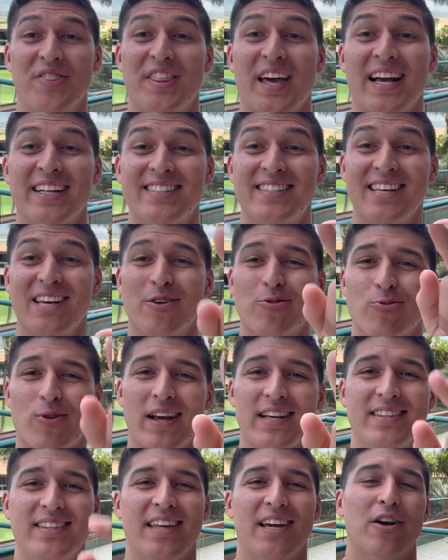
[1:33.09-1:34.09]
That's it
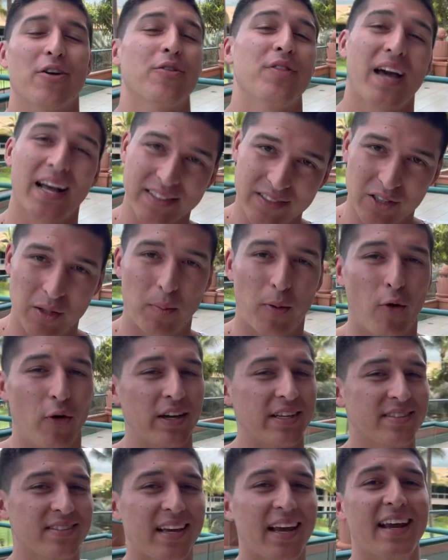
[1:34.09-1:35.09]
right there. That's the
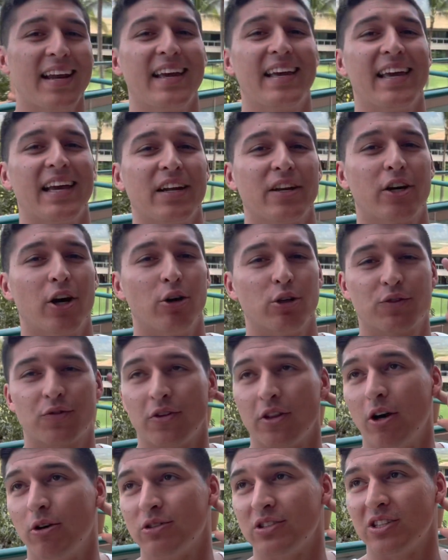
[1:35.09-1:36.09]
point. Say it again, Coach,
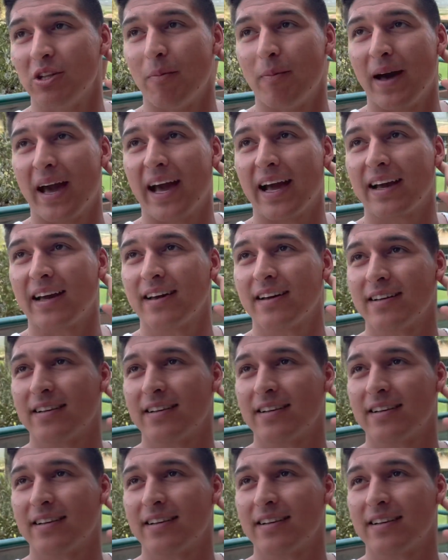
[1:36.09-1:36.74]
for those in the back.